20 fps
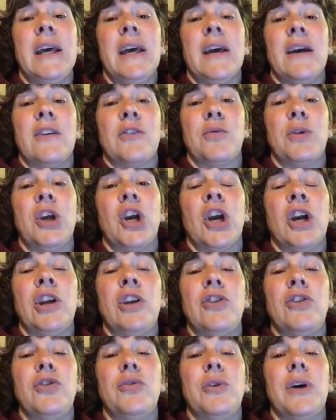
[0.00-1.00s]
because what you're going to
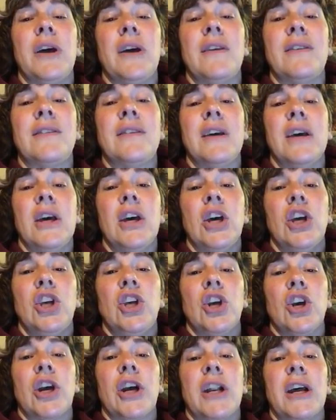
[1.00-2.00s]
do is
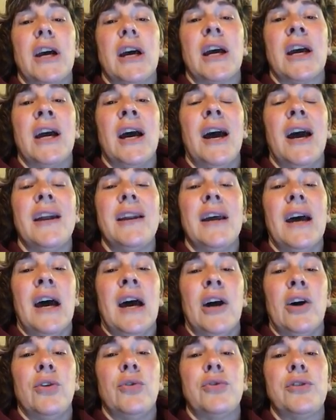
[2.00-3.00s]
you're going to cut
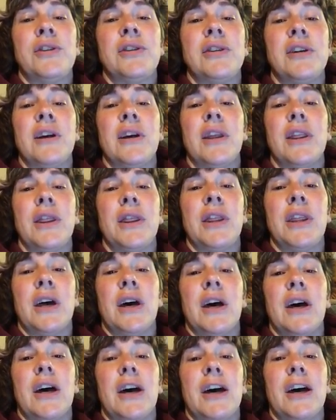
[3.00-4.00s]
out
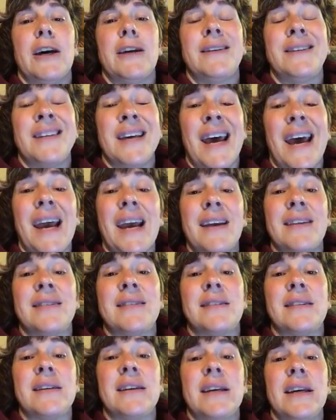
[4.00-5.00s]
the
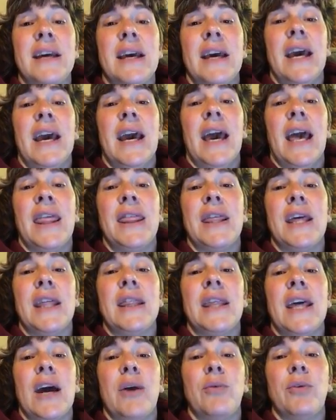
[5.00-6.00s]
text and then
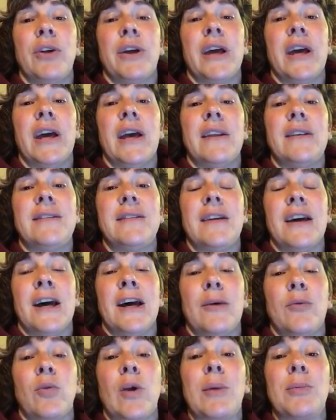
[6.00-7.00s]
that will get
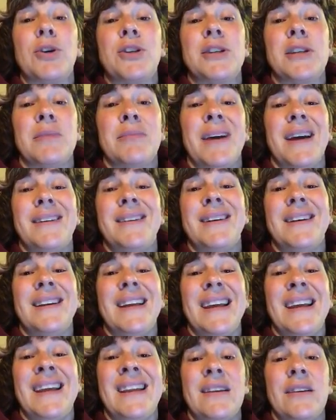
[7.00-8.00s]
rubber cemented
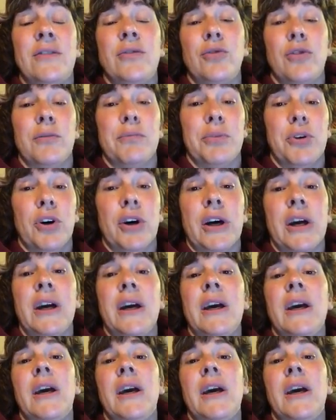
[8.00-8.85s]
into the book.